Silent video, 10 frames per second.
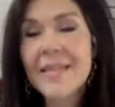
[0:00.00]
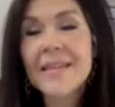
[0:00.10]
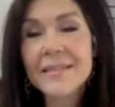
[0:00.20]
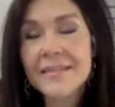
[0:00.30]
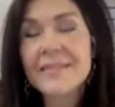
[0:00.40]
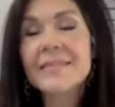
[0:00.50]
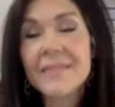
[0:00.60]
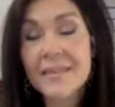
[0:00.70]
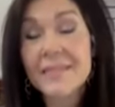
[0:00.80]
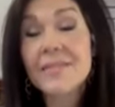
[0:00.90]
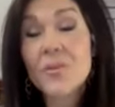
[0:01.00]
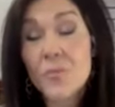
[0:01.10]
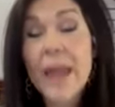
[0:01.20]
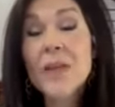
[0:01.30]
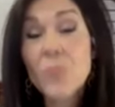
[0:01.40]
the the, the
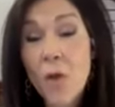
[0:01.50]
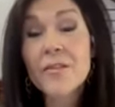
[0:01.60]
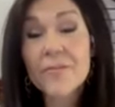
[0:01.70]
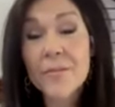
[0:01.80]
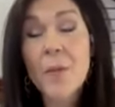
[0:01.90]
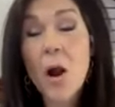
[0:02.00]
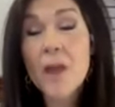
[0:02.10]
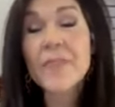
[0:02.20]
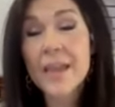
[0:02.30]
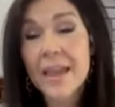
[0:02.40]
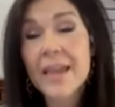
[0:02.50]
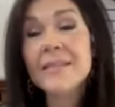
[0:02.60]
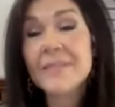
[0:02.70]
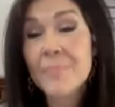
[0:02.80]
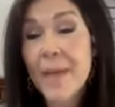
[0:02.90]
rainwater from Harvey
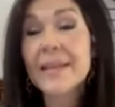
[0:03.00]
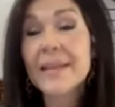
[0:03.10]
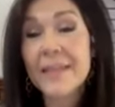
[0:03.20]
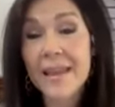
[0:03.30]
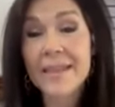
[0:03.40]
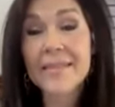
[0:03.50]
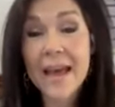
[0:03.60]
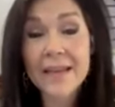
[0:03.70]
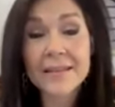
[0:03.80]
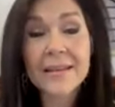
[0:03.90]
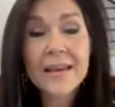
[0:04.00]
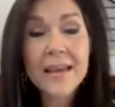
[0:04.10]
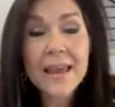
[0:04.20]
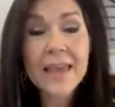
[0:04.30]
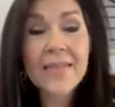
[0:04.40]
embedded in that
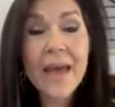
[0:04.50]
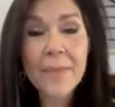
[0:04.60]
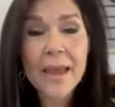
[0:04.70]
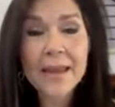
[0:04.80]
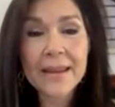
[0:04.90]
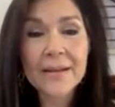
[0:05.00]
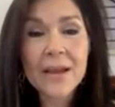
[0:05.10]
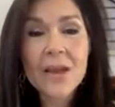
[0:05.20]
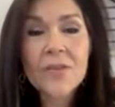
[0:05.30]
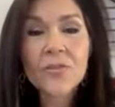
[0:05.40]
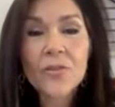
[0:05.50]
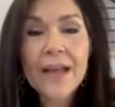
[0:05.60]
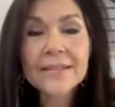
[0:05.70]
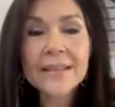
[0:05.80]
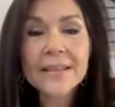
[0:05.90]
in that painting. So
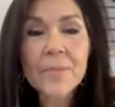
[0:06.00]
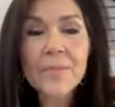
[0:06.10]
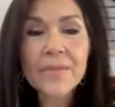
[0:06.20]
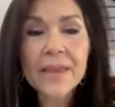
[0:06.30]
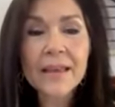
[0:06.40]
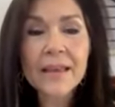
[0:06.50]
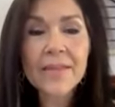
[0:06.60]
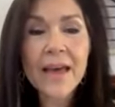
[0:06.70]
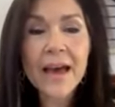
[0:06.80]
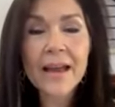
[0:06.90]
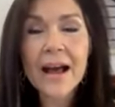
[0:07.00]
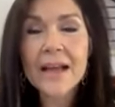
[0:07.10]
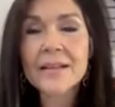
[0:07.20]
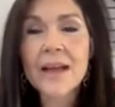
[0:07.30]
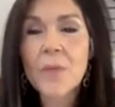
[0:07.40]
that's the type of thing that
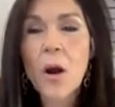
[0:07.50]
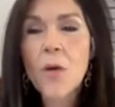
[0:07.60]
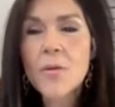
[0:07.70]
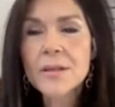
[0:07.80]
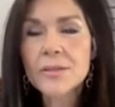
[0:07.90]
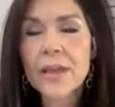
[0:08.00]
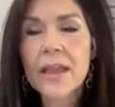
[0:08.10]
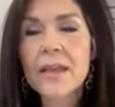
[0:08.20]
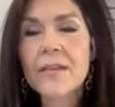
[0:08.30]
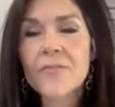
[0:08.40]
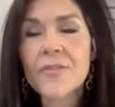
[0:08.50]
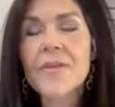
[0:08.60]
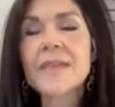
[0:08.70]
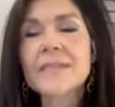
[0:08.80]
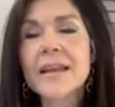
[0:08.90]
I, I'm always looking for
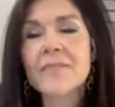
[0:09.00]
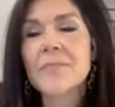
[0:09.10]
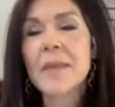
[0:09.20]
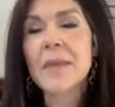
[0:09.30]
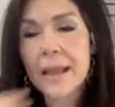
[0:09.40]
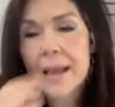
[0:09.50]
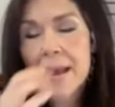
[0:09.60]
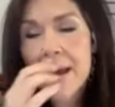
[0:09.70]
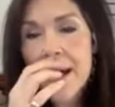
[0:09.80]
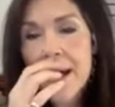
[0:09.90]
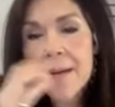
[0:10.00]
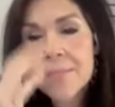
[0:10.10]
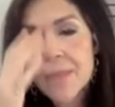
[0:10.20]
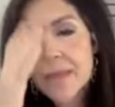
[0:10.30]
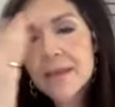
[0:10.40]
things that have meaning.
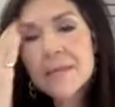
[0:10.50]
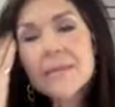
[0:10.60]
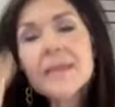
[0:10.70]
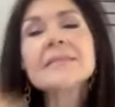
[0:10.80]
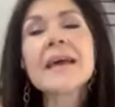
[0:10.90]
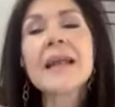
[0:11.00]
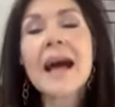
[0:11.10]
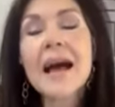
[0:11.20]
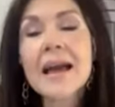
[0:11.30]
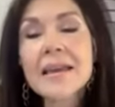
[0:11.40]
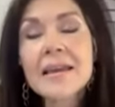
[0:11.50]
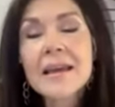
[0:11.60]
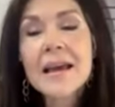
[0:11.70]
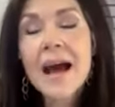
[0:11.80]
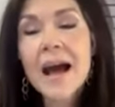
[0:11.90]
Um, the other thing is that I
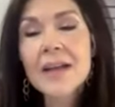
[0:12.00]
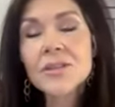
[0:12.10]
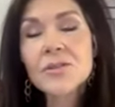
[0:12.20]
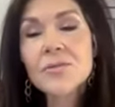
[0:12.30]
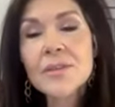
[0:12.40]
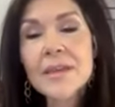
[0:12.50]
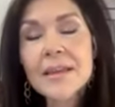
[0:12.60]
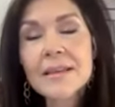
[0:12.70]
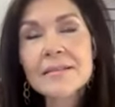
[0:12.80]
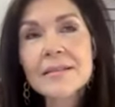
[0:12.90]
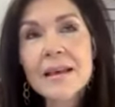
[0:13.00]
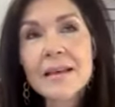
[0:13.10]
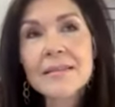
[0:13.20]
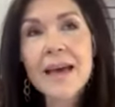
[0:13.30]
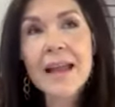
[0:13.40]
I do things
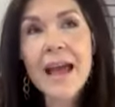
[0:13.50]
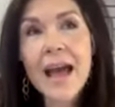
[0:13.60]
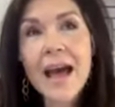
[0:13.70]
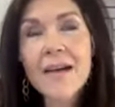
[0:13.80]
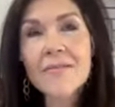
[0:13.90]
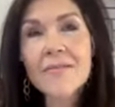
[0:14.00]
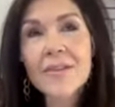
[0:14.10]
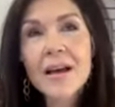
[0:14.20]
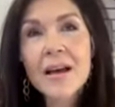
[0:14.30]
that have